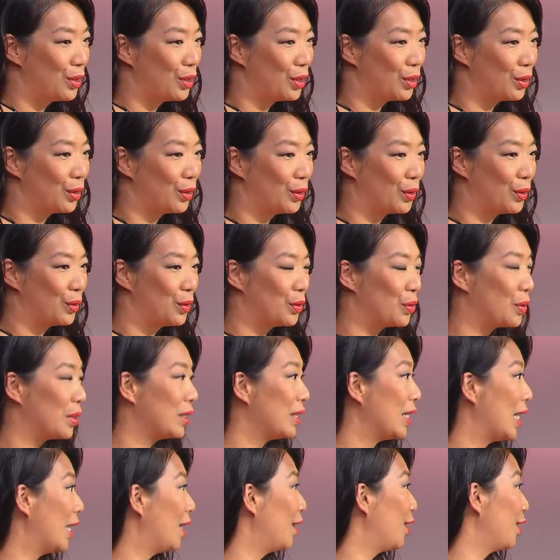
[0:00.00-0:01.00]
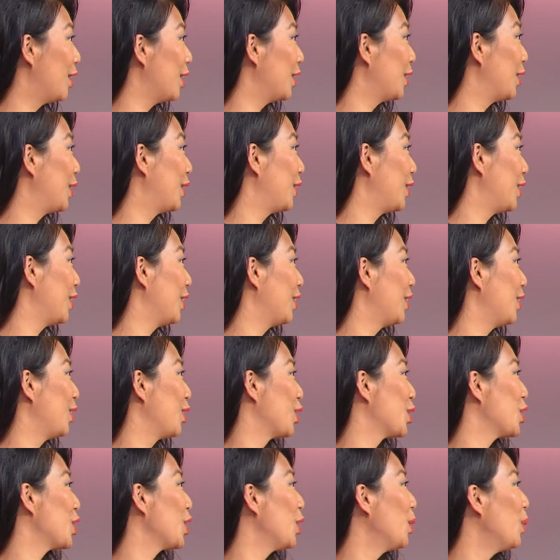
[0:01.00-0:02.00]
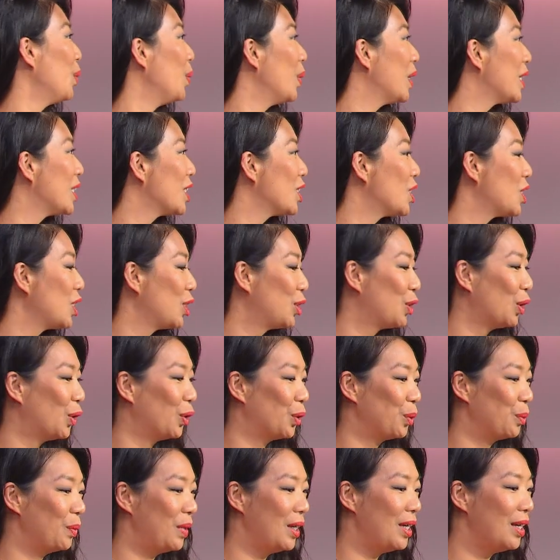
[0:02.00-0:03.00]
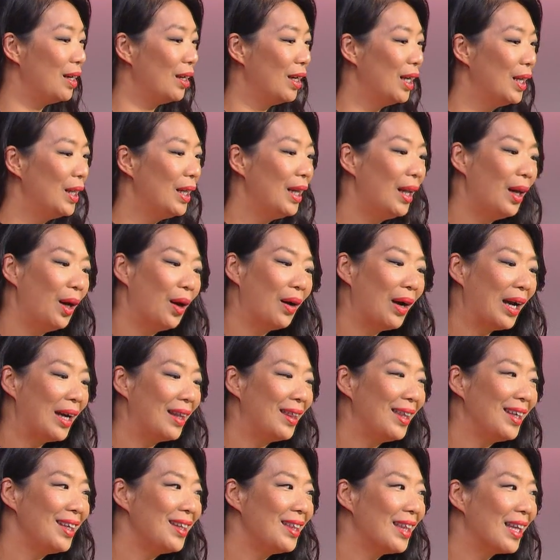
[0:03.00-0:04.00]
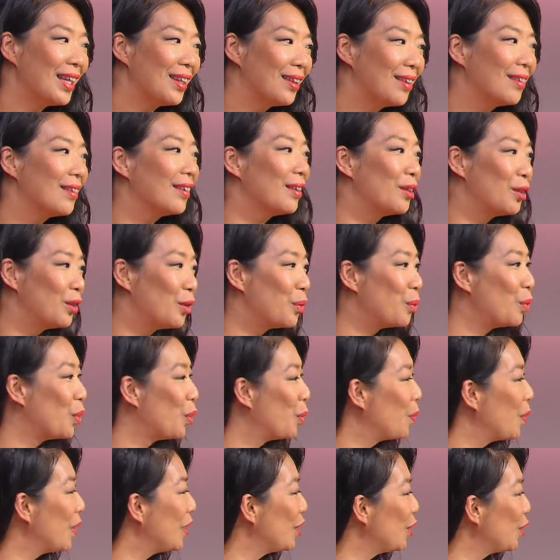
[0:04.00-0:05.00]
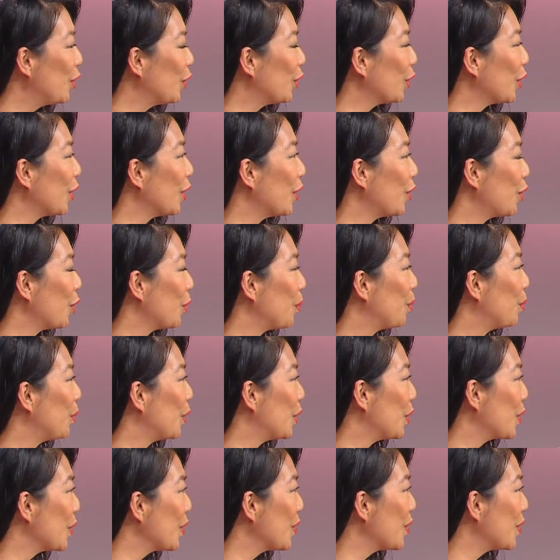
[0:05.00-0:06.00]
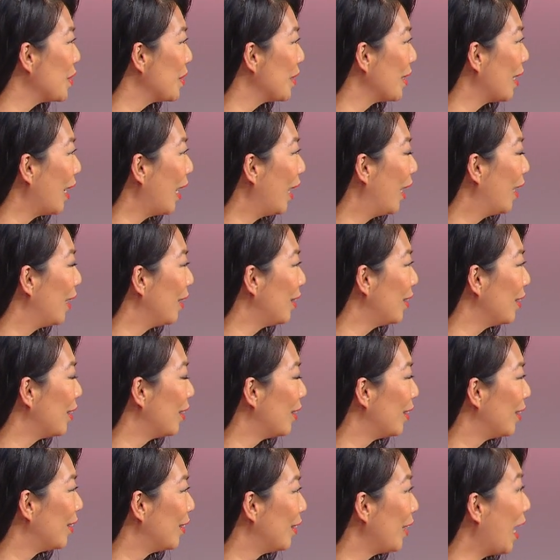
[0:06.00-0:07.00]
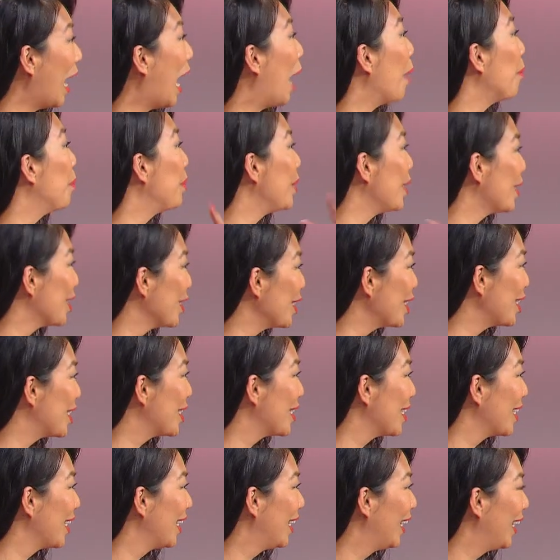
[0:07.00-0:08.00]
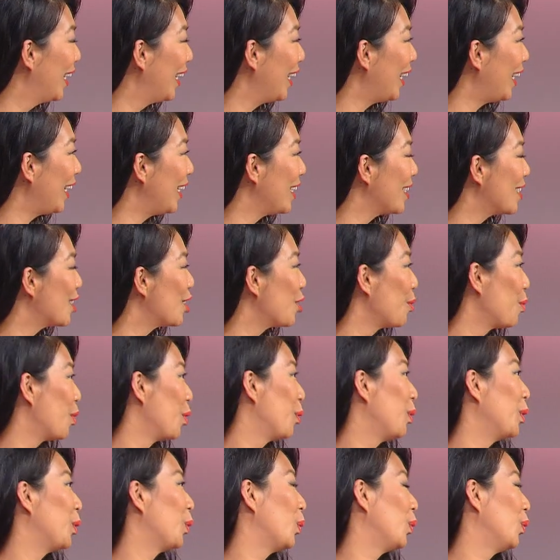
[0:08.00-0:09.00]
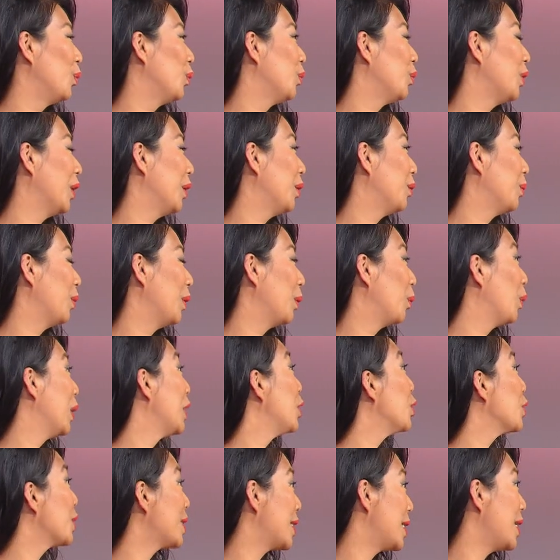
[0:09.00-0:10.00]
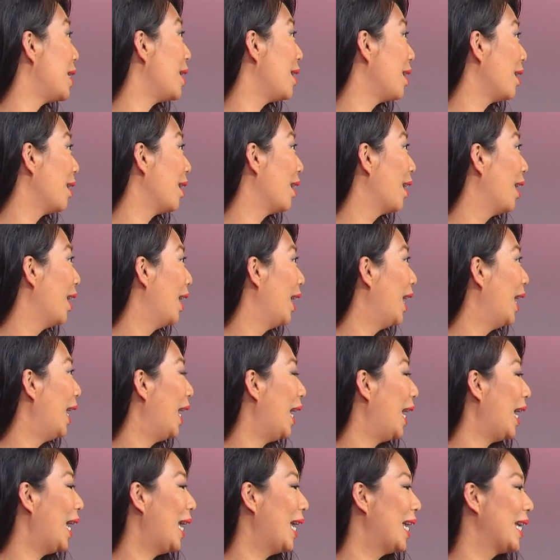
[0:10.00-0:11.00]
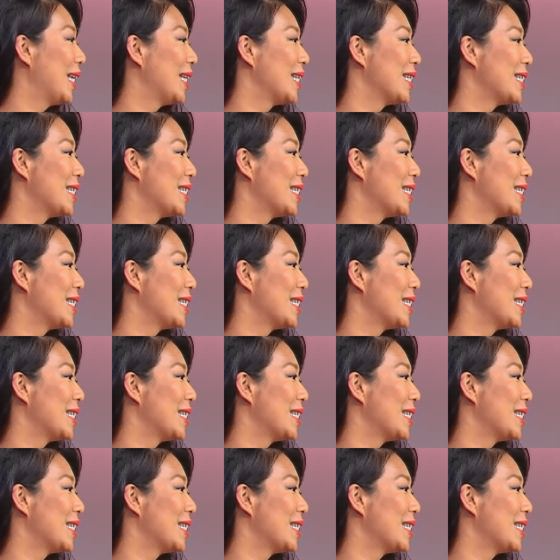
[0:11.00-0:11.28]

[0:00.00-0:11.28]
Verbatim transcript: to to attend the, the, the show, and she told me, I think that the the moment you're the most the the happiest mm -hmm. is the moment when you sing and